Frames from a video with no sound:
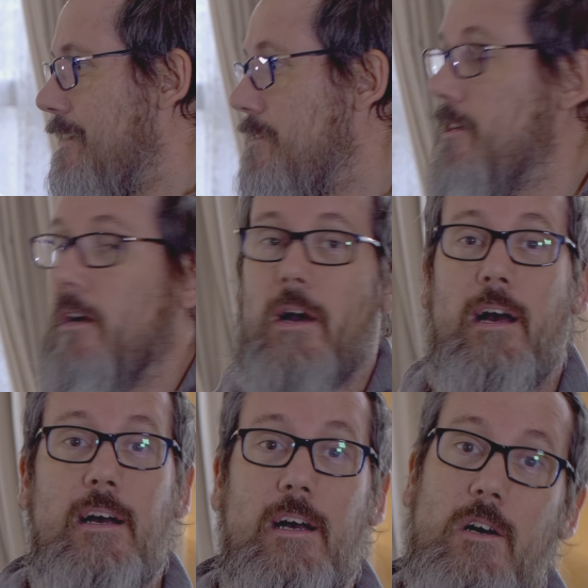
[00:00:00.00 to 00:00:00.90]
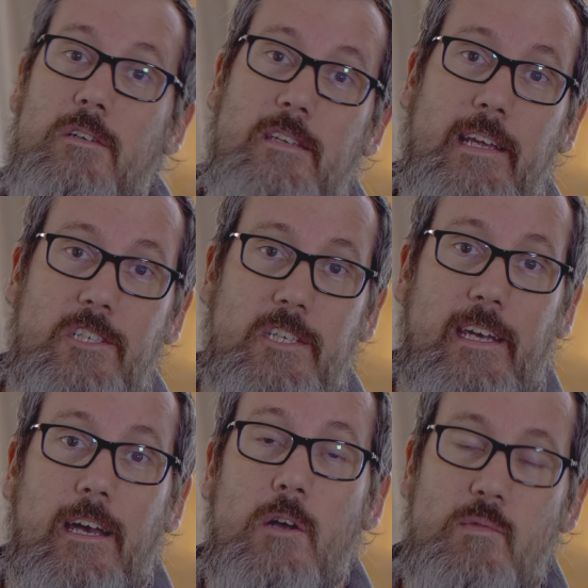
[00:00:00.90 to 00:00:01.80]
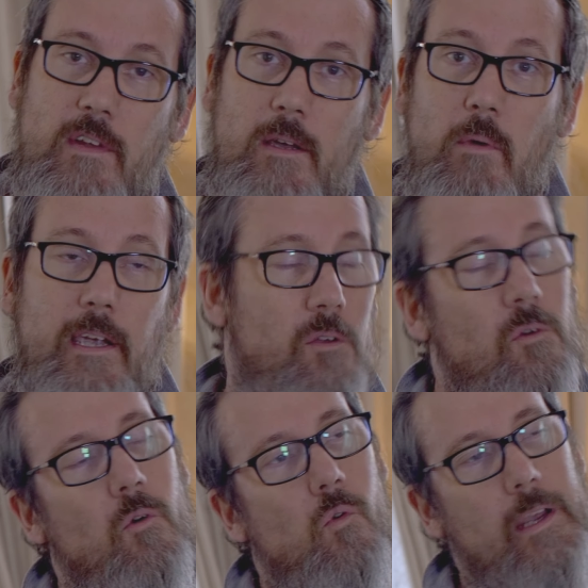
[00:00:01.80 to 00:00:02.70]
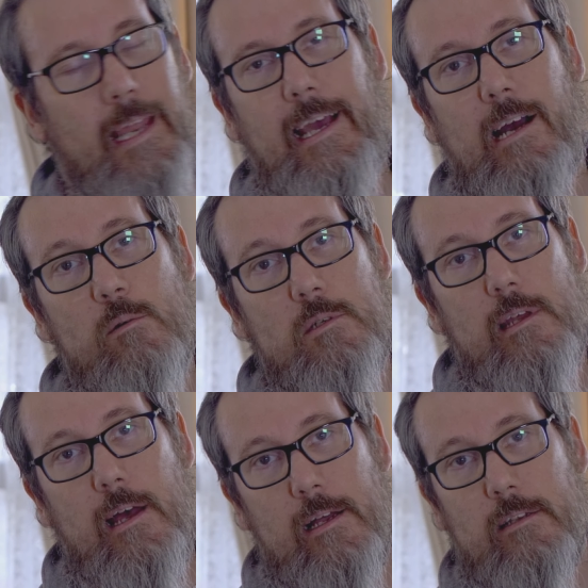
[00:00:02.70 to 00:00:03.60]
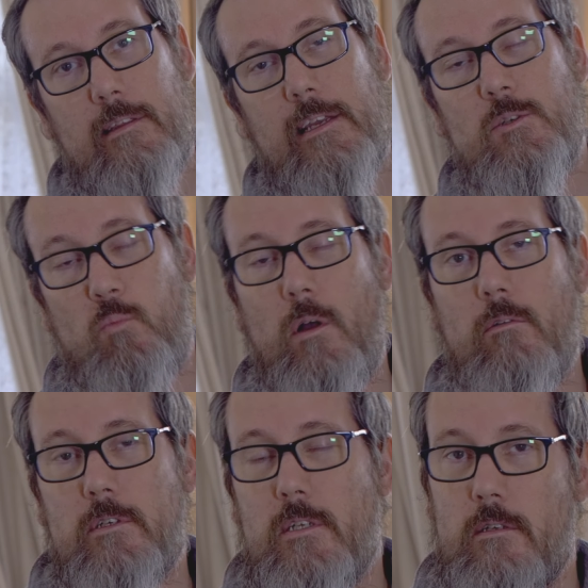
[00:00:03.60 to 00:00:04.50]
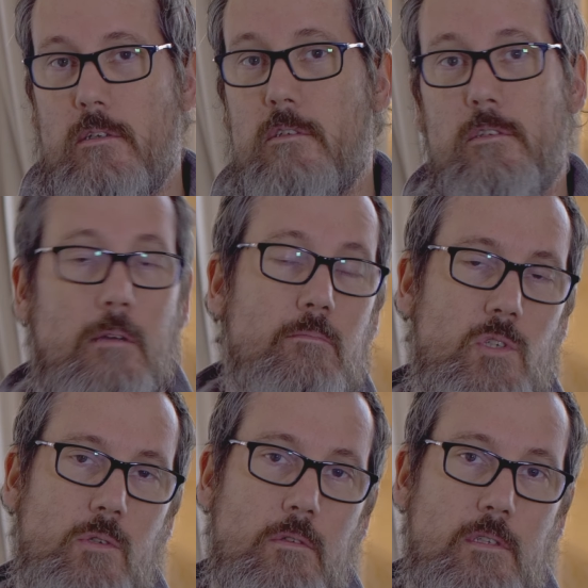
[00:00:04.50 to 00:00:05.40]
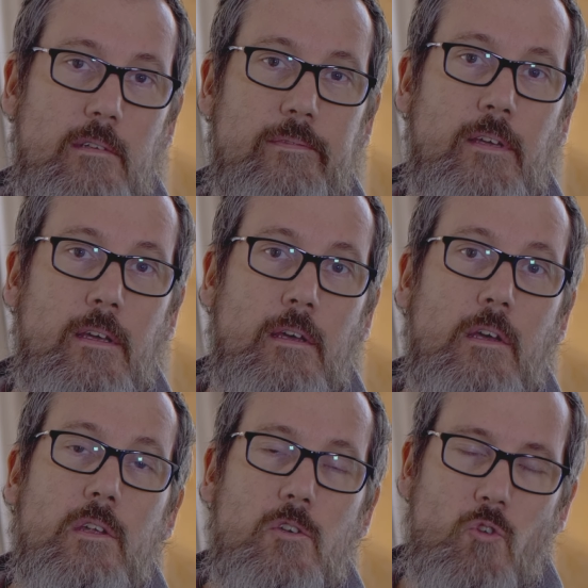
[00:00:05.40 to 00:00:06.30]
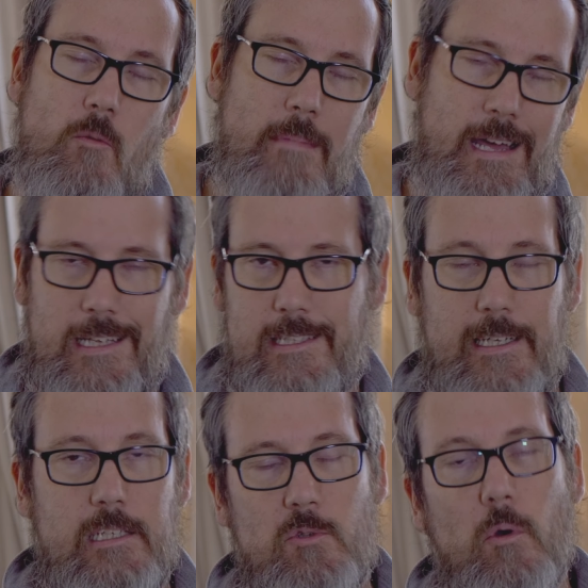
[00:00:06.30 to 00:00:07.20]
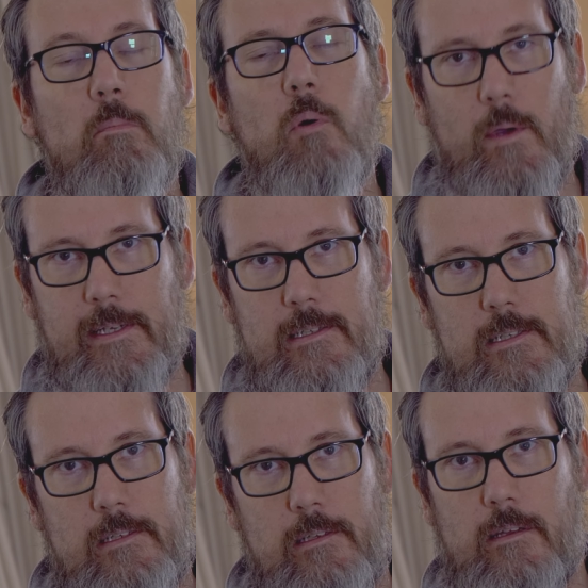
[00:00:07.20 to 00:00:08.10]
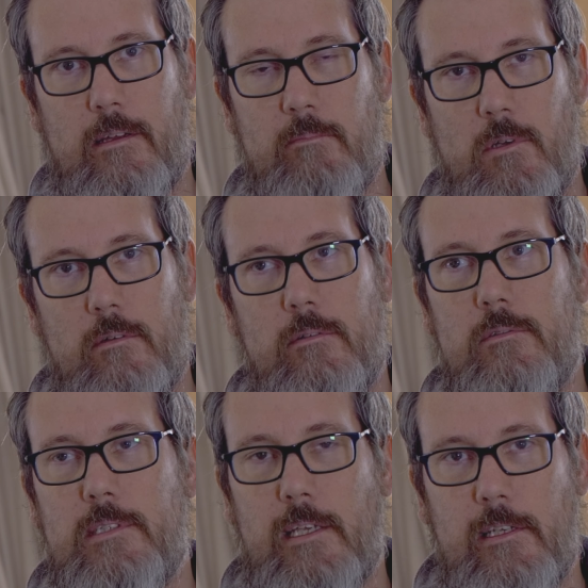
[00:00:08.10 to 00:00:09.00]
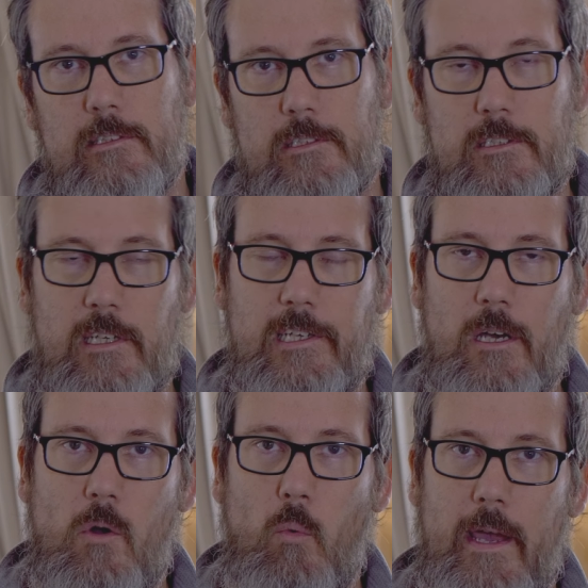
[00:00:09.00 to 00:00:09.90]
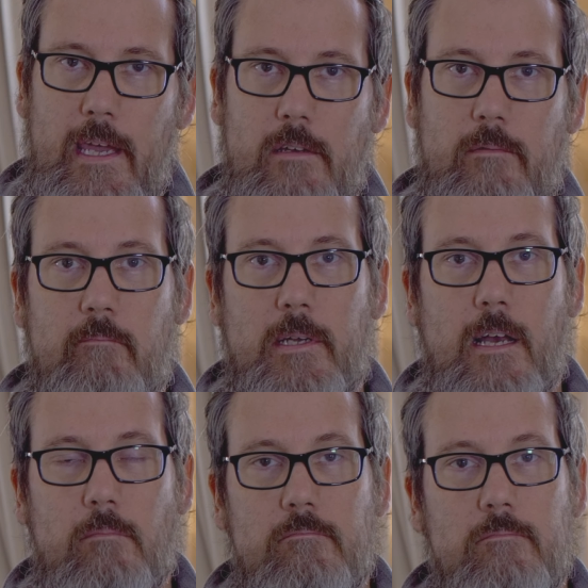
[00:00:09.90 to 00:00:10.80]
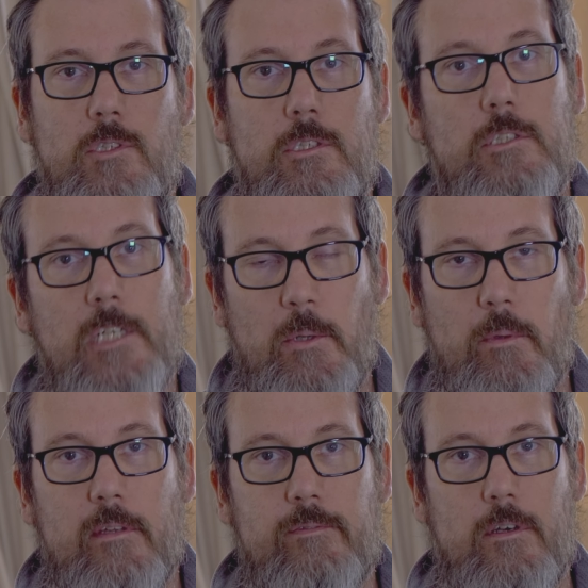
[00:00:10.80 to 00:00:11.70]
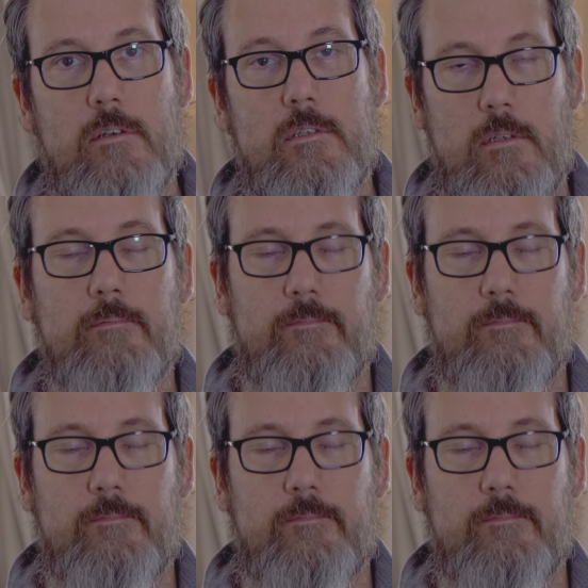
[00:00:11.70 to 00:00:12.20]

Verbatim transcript: So on to next year, hopefully we can all get out and things will return to some sort of normality to a point. I'm not saying this is going to go away and become January the 1st.